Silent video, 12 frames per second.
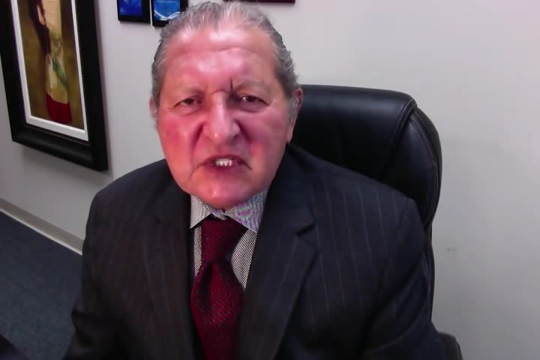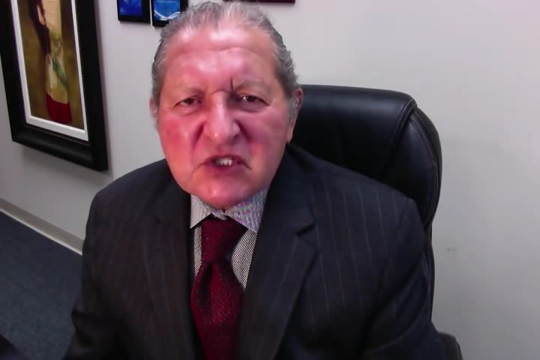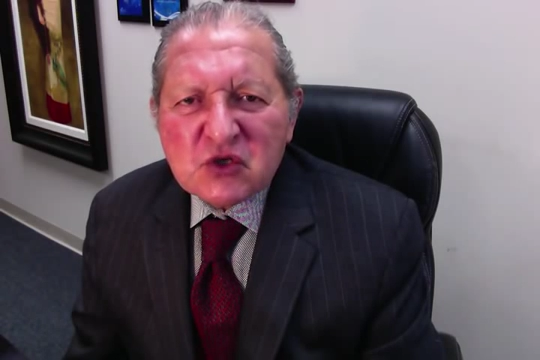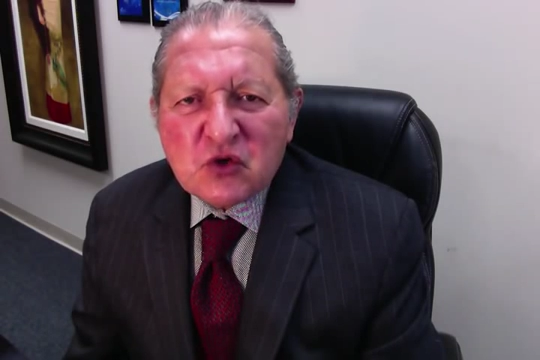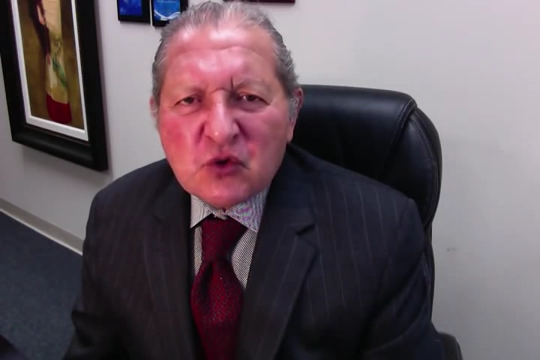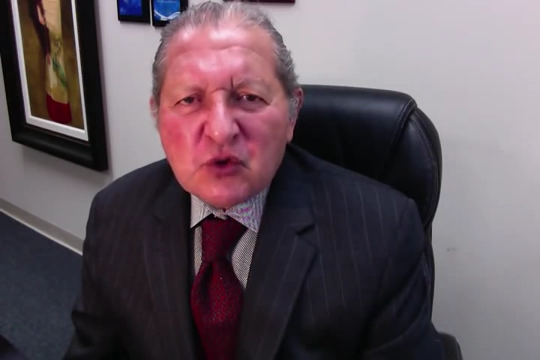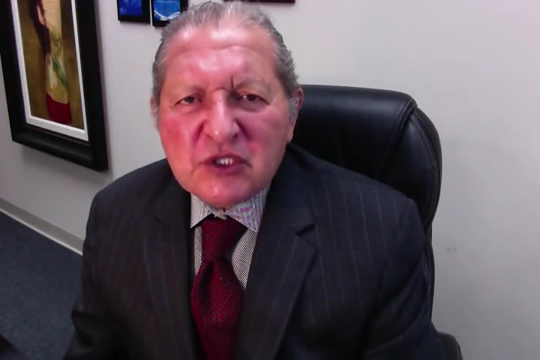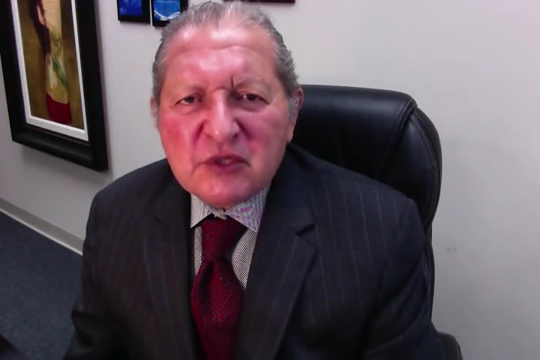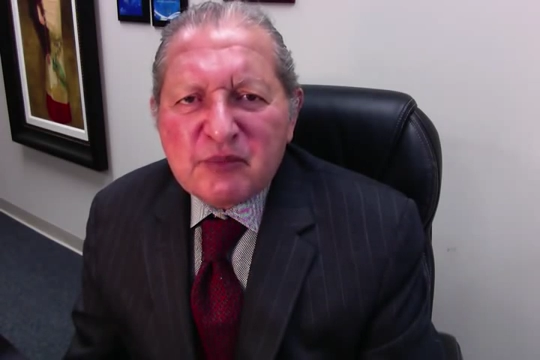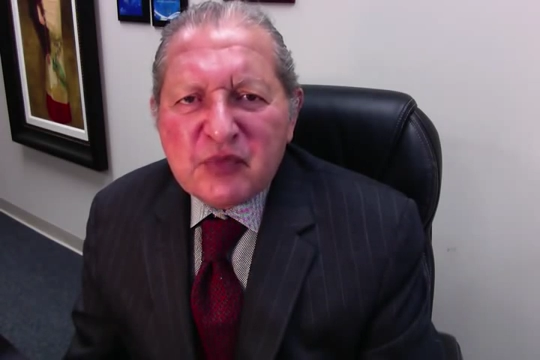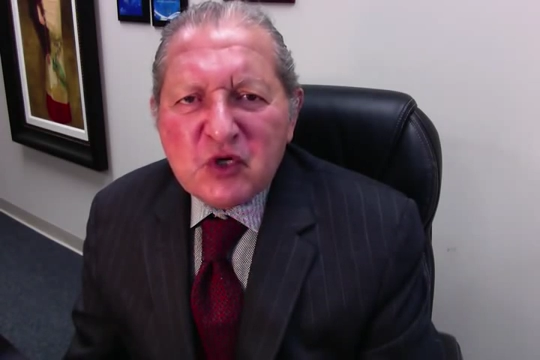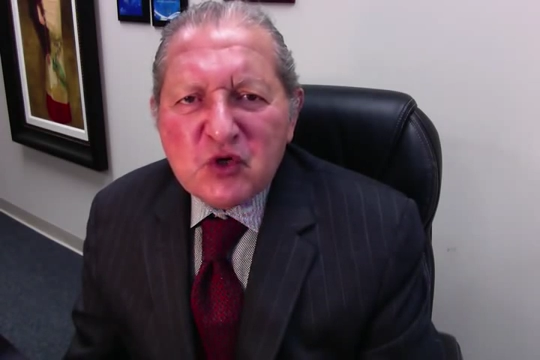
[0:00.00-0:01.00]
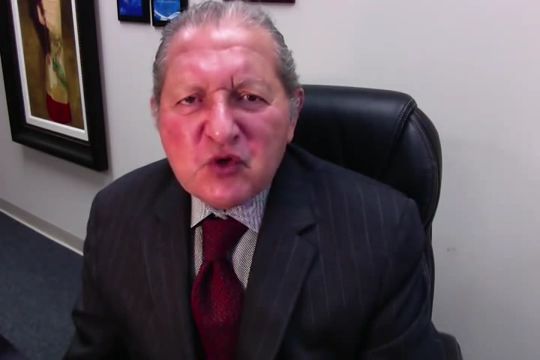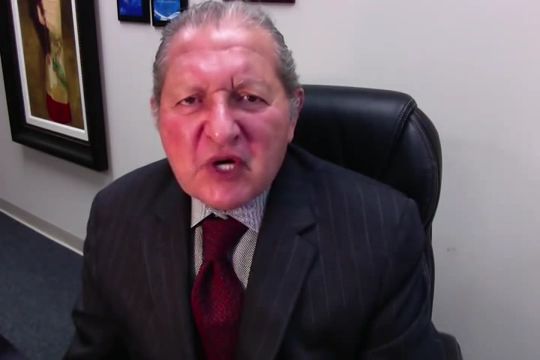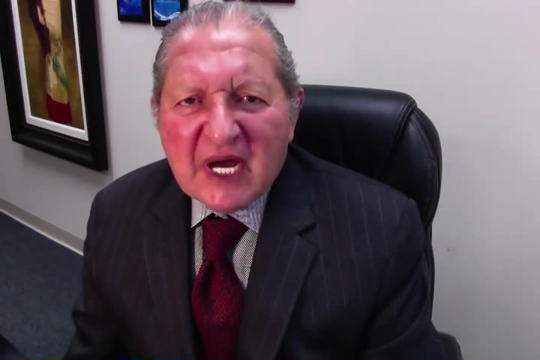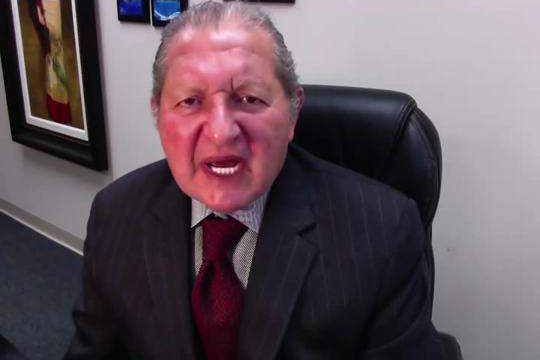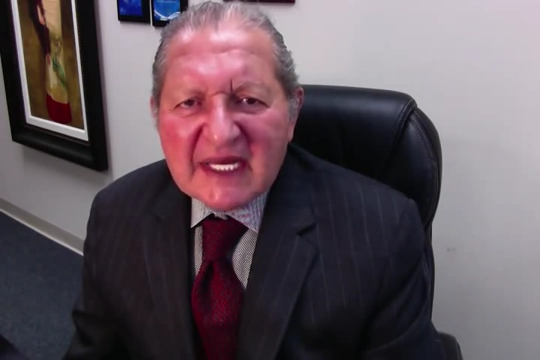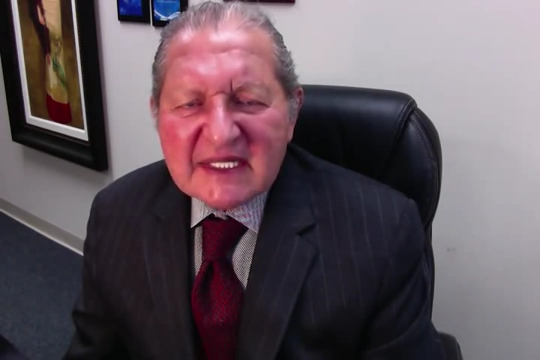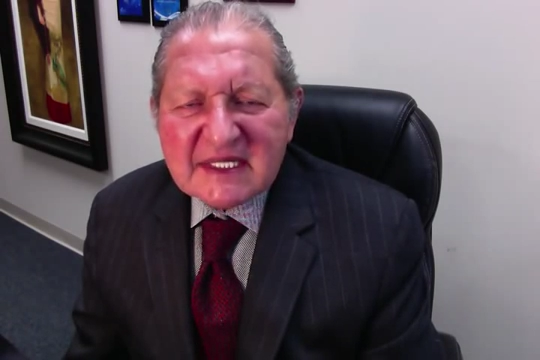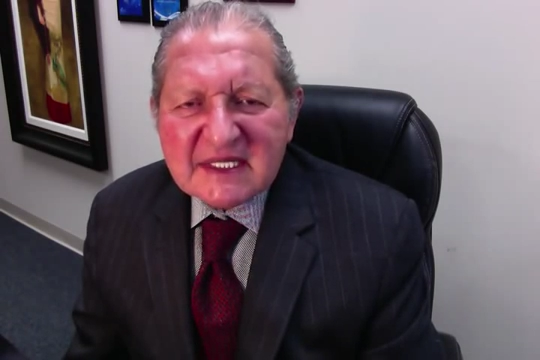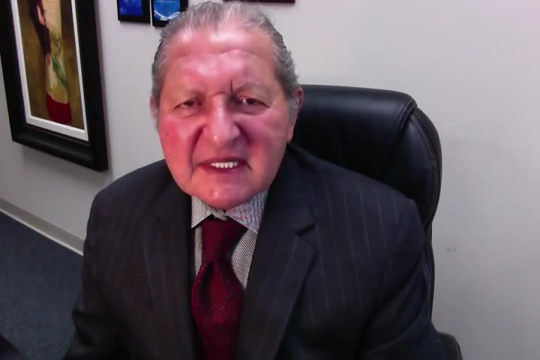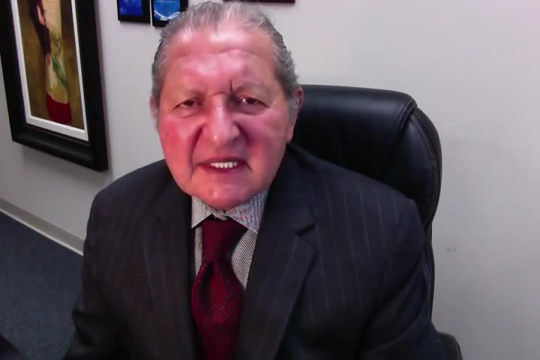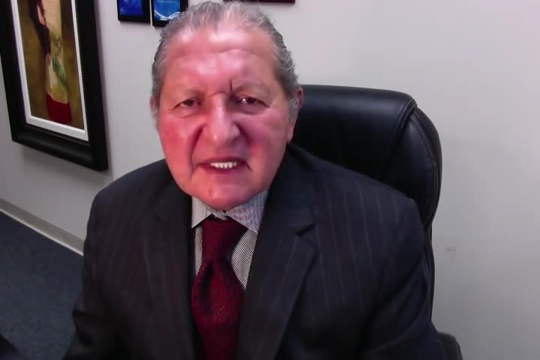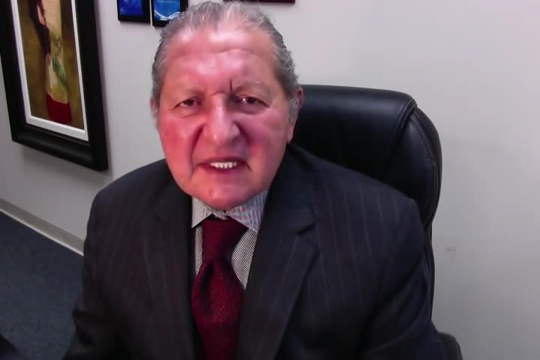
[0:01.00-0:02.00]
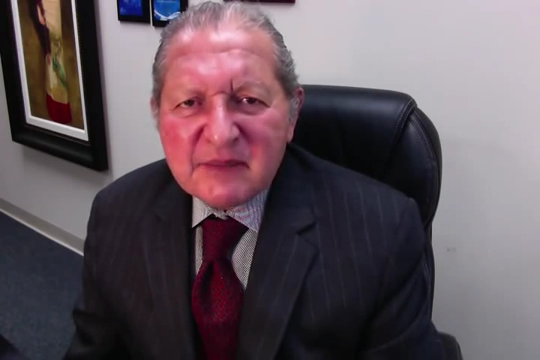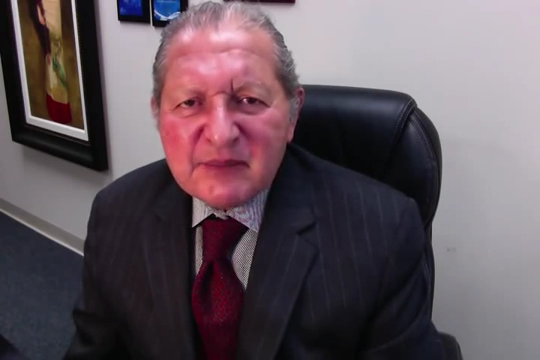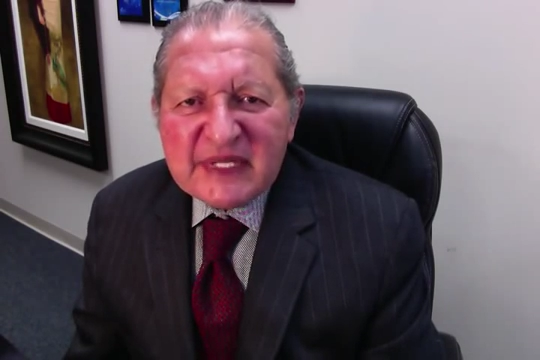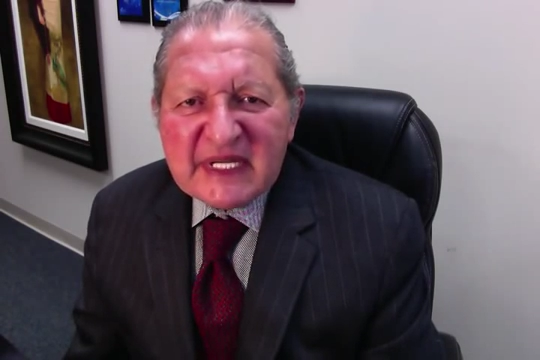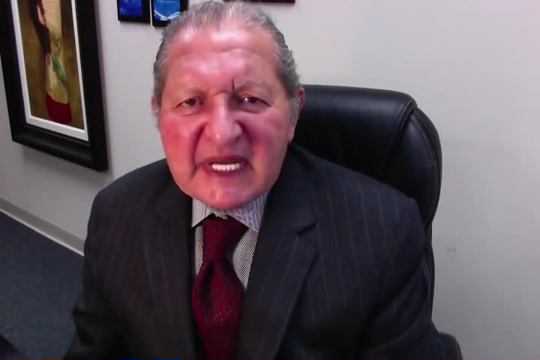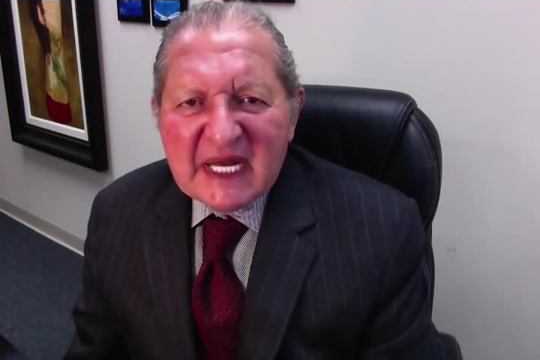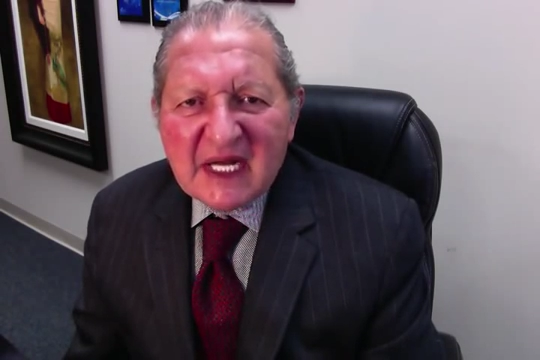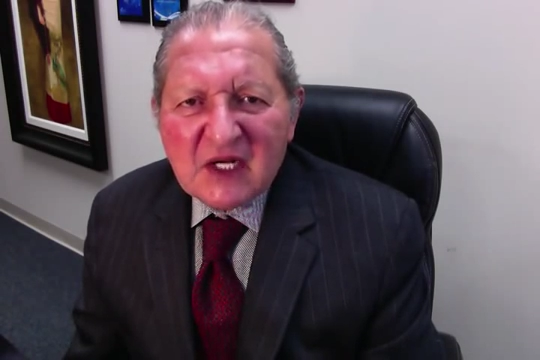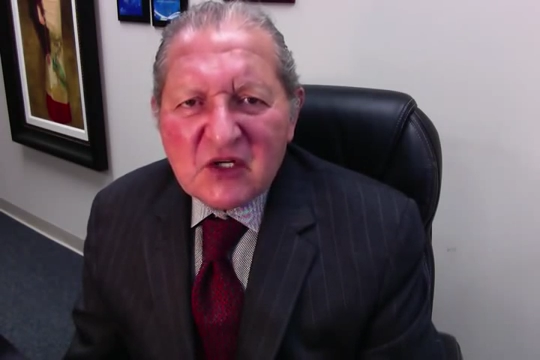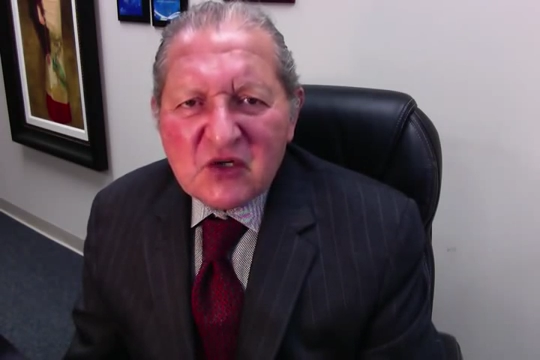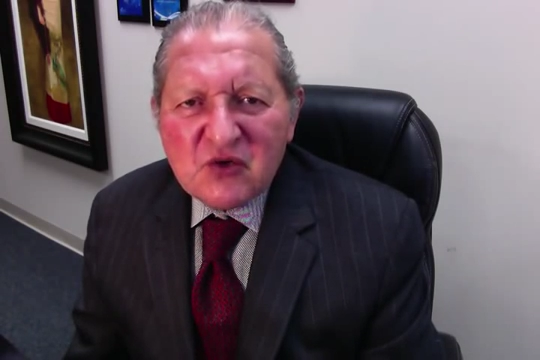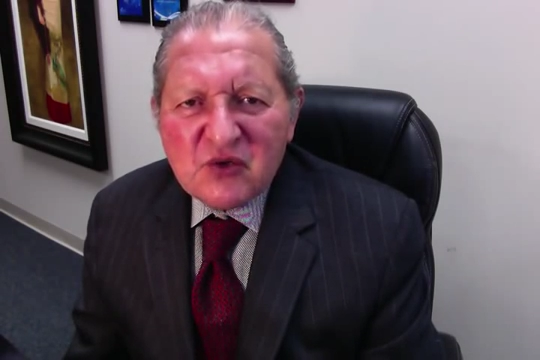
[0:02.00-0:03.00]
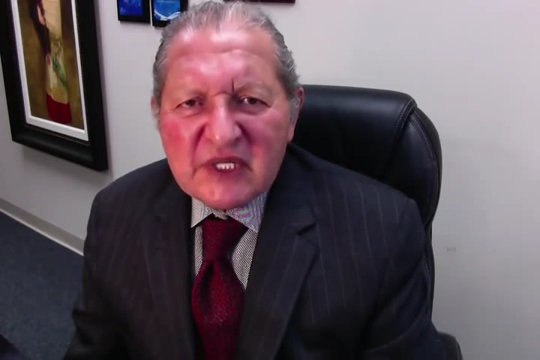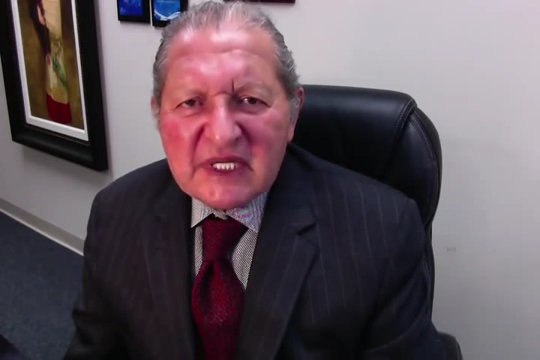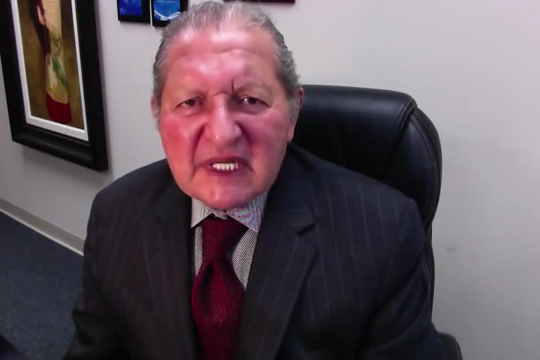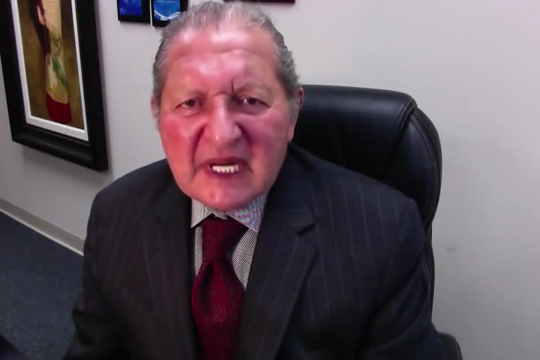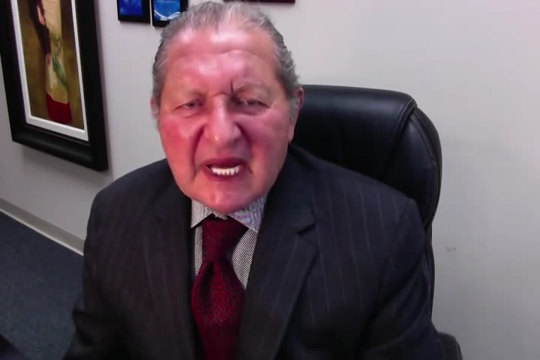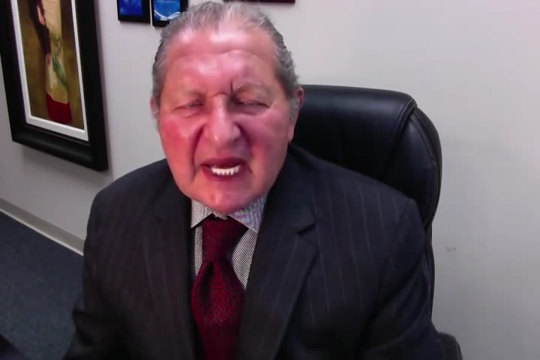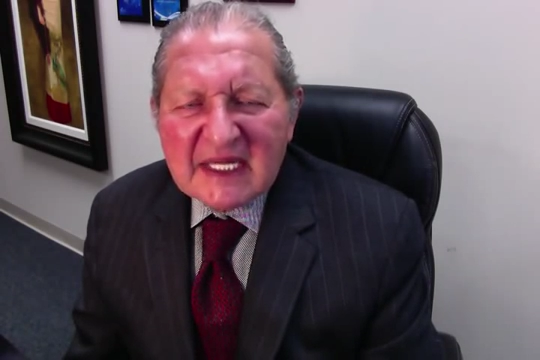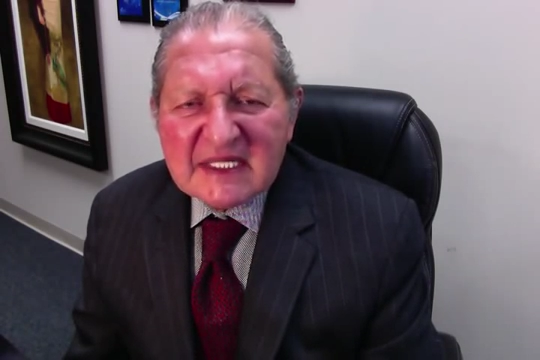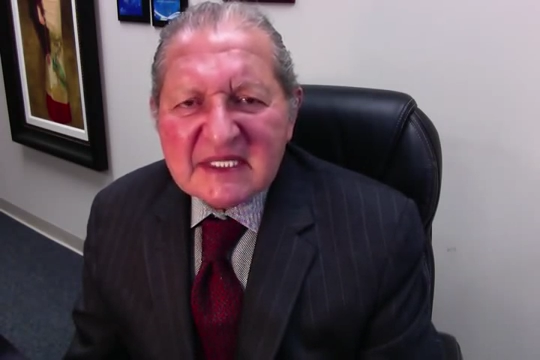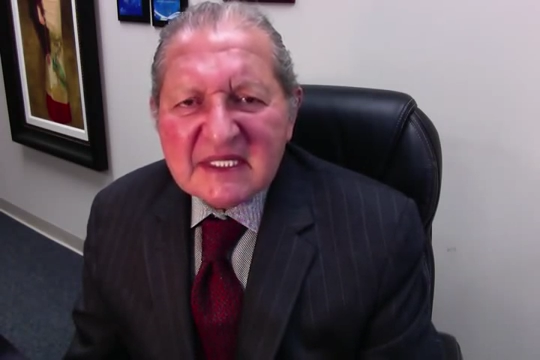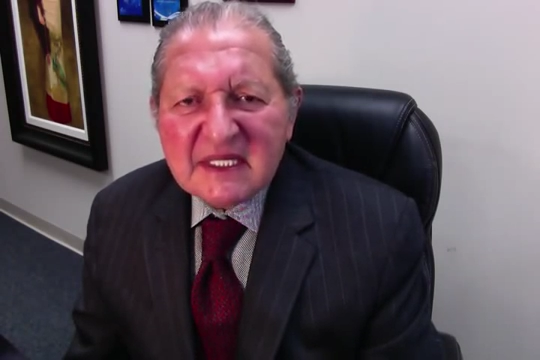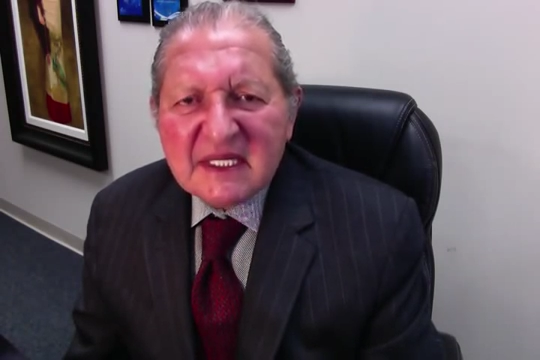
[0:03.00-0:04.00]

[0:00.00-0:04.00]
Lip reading: It's called a blue light, BLUE light,